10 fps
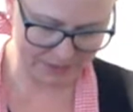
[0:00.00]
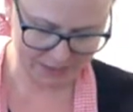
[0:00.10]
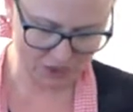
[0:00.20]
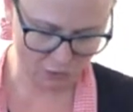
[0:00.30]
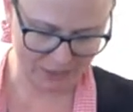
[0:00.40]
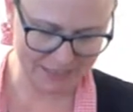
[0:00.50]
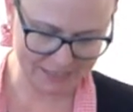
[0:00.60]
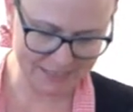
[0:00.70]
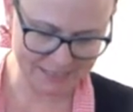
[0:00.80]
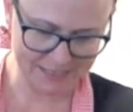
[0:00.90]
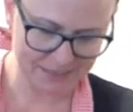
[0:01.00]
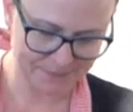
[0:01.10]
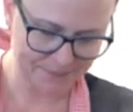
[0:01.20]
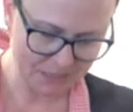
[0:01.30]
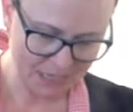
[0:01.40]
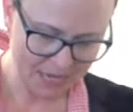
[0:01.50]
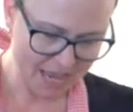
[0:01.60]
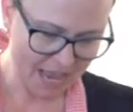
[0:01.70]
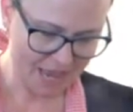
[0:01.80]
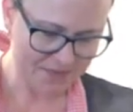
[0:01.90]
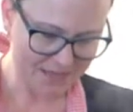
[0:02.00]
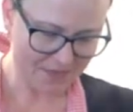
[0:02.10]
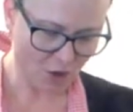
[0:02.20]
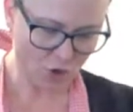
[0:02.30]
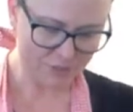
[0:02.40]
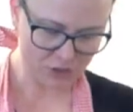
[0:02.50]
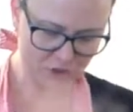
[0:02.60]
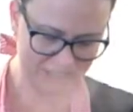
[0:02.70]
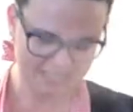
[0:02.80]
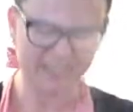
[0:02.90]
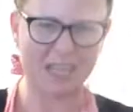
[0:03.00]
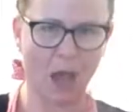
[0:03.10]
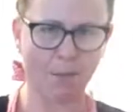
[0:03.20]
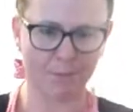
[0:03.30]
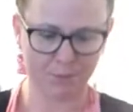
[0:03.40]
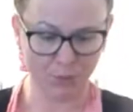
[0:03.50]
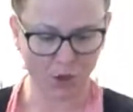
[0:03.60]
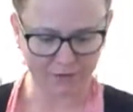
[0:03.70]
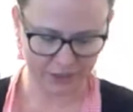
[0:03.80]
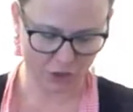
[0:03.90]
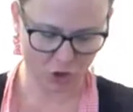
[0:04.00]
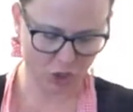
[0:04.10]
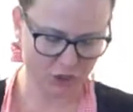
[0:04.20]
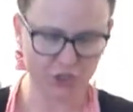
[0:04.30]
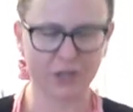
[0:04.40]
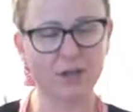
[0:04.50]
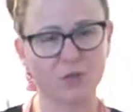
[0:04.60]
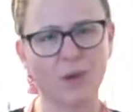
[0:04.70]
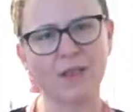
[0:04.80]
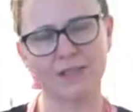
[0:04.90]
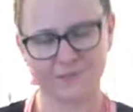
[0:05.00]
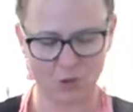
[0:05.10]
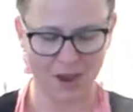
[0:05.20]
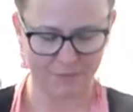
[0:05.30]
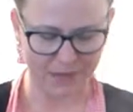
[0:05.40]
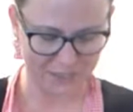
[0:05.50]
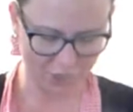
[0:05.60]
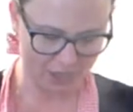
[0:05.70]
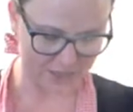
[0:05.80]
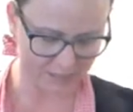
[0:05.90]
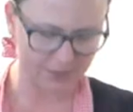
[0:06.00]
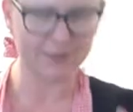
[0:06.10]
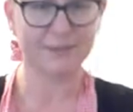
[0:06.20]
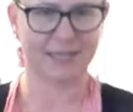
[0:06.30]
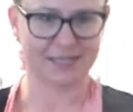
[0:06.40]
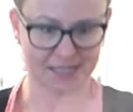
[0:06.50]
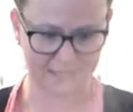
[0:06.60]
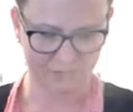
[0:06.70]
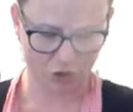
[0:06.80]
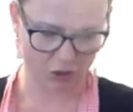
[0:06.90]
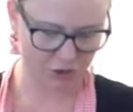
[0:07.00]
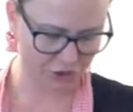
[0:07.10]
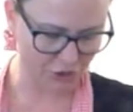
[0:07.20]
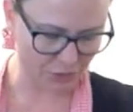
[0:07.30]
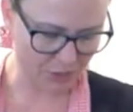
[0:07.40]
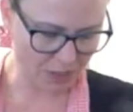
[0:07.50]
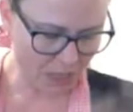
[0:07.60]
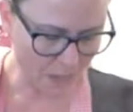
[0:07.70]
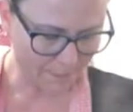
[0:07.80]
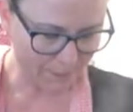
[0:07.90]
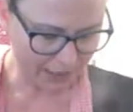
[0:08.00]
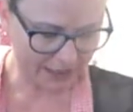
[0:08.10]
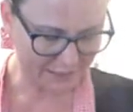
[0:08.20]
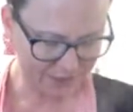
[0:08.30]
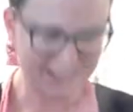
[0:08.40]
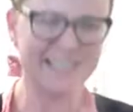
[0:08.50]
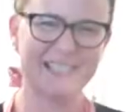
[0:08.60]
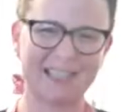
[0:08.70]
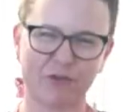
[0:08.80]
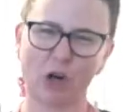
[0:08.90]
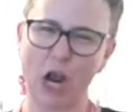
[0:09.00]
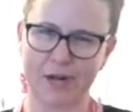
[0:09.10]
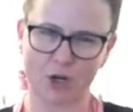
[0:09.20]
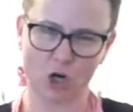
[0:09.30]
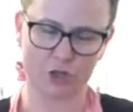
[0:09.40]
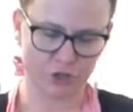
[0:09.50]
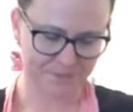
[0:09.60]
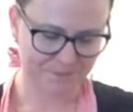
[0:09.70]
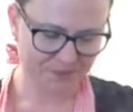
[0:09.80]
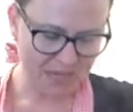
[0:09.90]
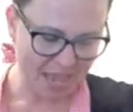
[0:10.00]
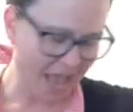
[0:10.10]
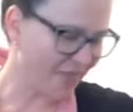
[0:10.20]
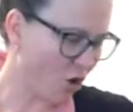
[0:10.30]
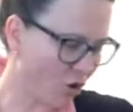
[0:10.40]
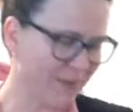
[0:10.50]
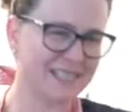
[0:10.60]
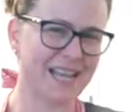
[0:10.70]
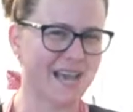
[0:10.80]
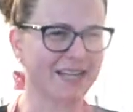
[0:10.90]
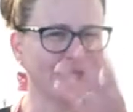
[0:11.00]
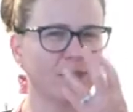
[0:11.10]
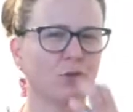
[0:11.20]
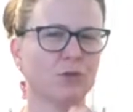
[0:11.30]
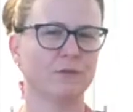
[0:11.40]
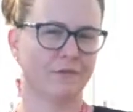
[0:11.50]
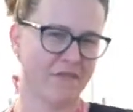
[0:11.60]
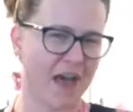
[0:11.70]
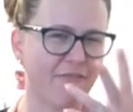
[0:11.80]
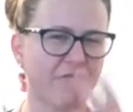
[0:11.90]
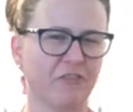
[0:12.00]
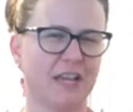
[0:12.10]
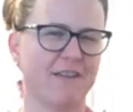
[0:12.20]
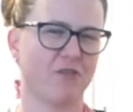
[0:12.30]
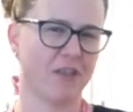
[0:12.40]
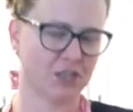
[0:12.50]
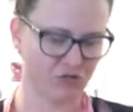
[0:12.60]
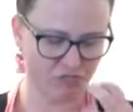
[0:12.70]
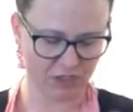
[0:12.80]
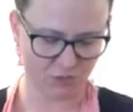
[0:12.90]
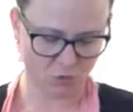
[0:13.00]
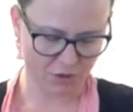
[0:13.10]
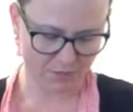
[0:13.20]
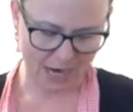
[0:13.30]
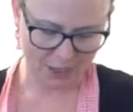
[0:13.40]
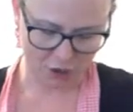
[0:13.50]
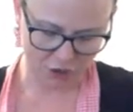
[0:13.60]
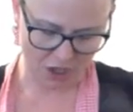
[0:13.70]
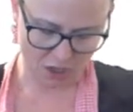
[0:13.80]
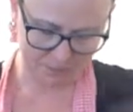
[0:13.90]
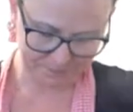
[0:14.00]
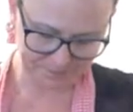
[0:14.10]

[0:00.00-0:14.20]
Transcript: of sweetness, and then the almonds are going to give it that lovely crunch. As well as if you have pancetta, that's going to give it crunch too. But it's a different kind of crunch. And the almonds add a little of that flavor that you really want on the back of your tongue.